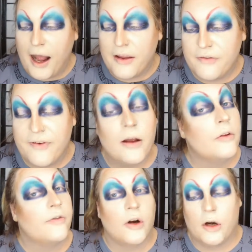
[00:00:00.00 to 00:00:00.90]
I
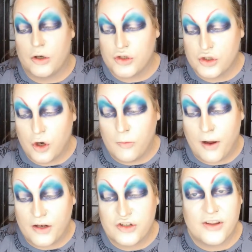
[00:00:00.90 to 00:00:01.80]
felt for her so
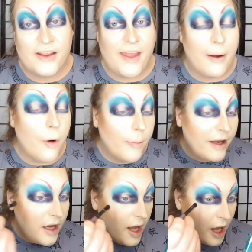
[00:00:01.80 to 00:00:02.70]
much in that moment.